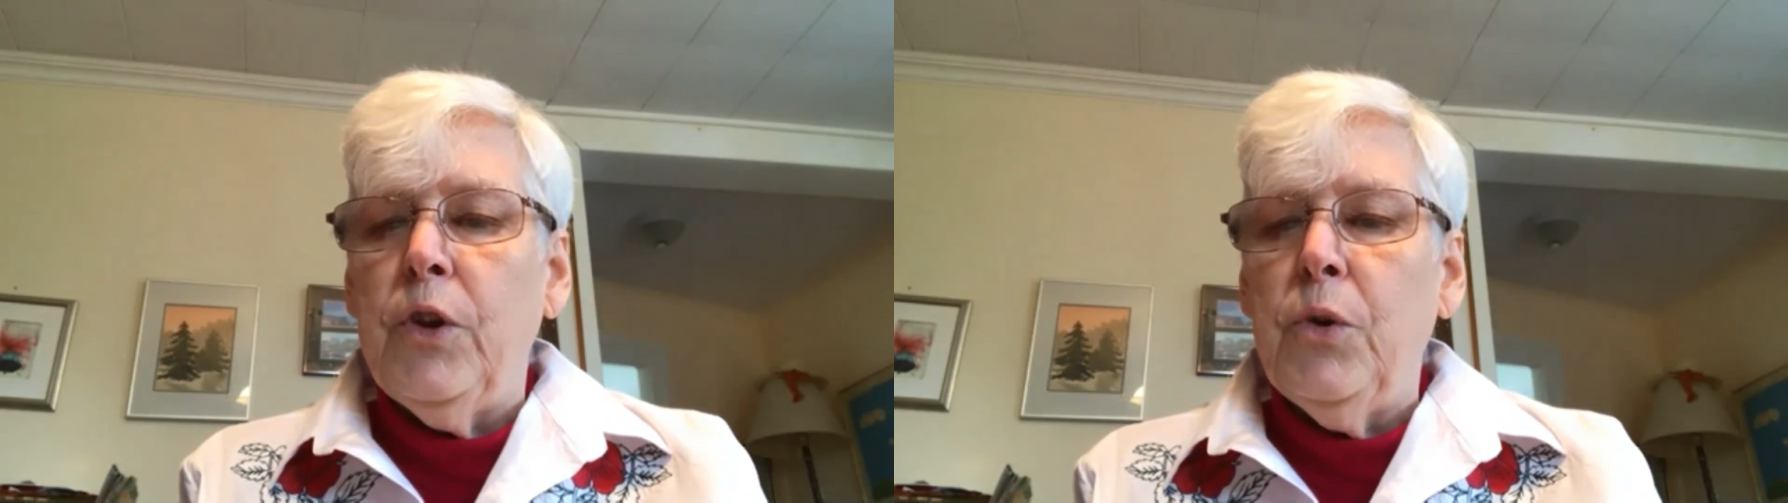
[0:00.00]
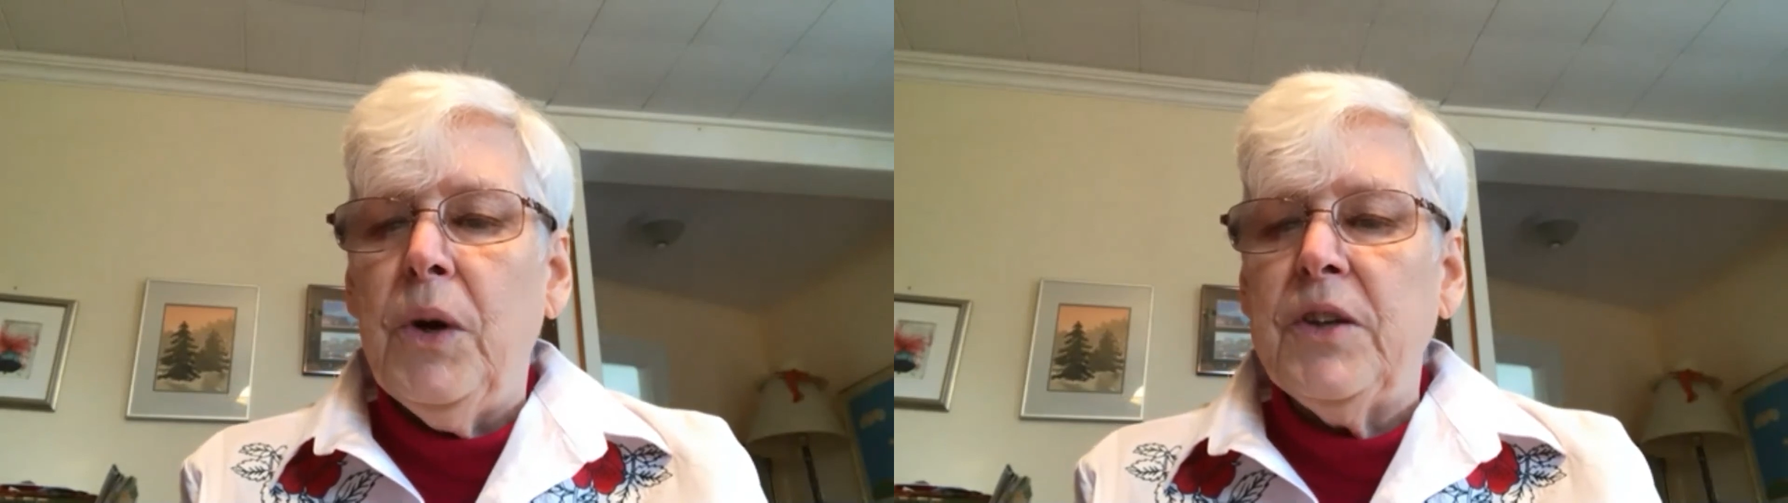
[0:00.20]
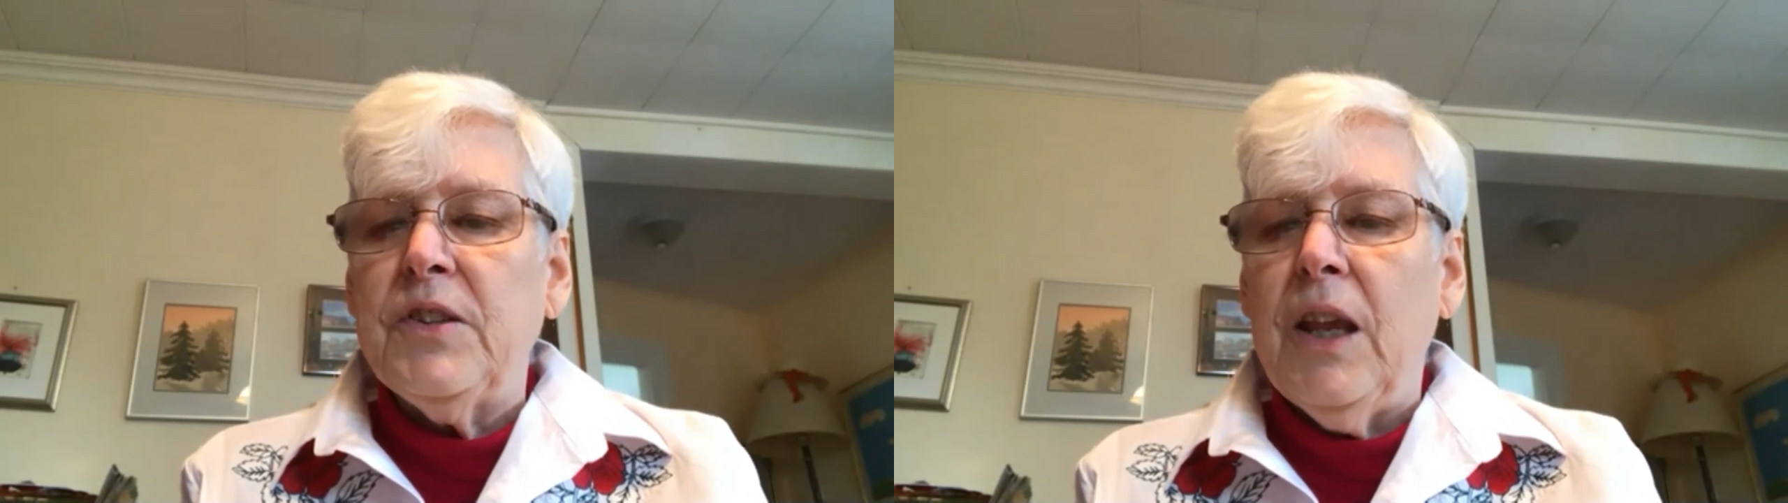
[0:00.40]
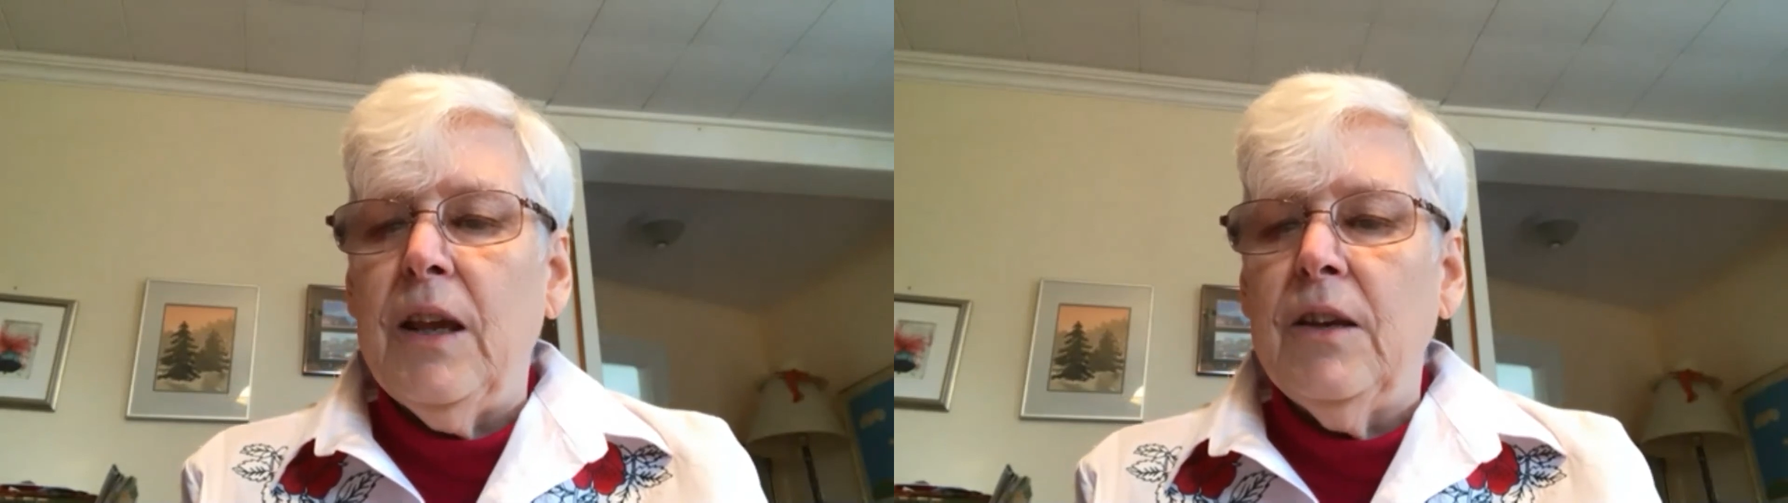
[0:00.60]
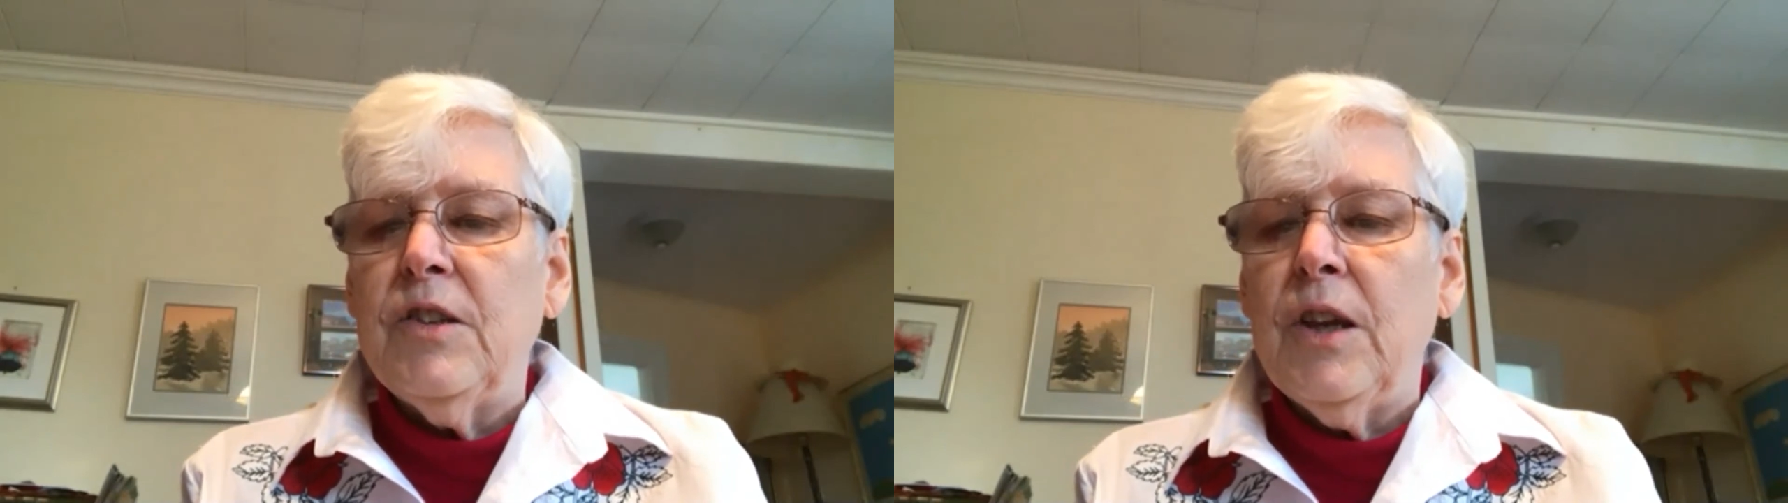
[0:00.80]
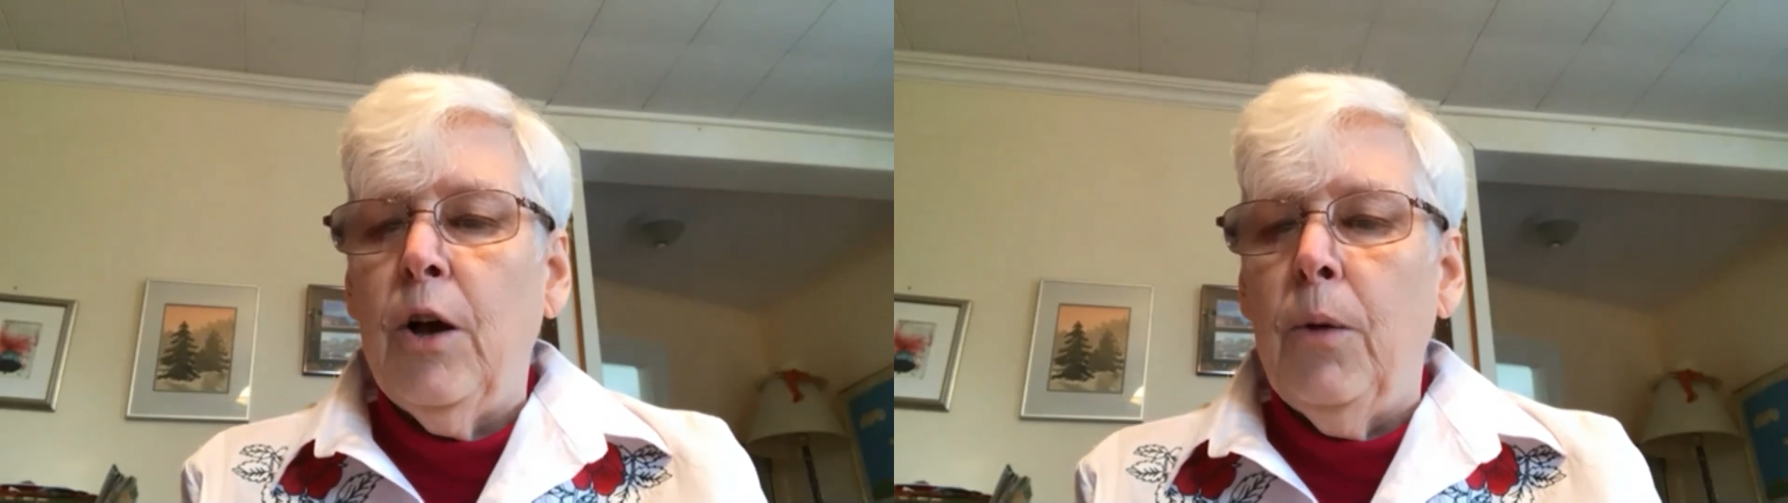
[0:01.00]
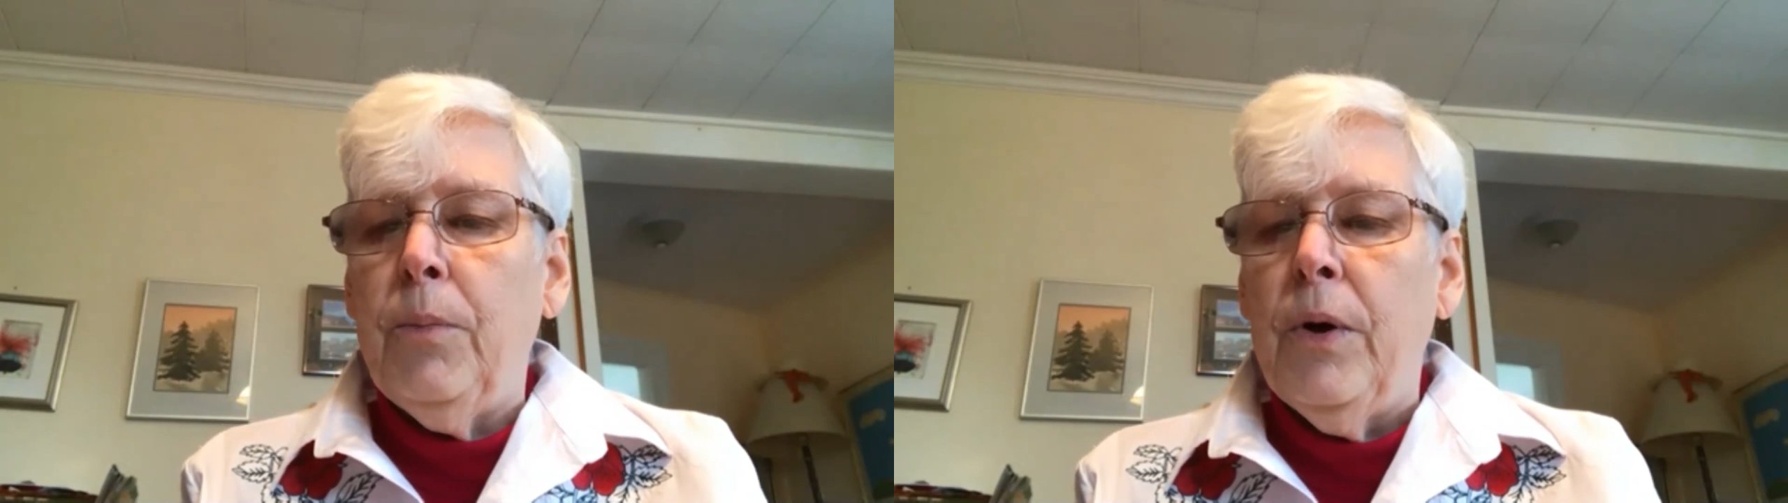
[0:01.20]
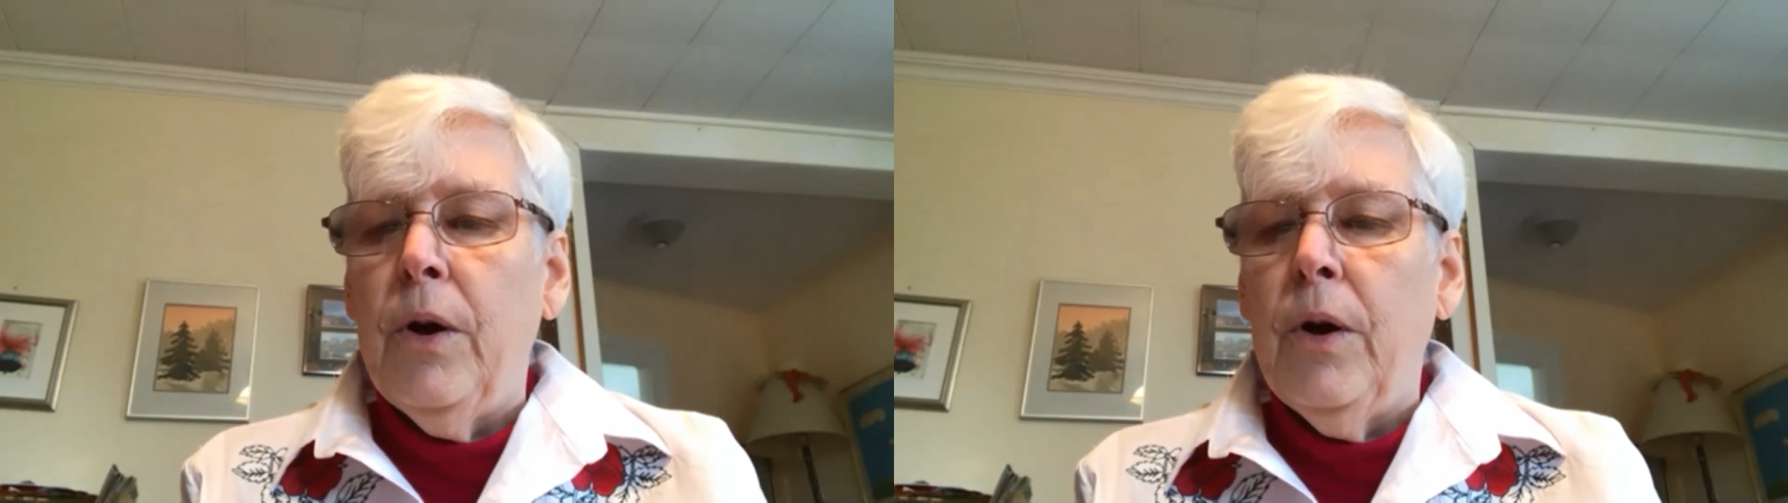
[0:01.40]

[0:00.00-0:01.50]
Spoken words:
USA to help,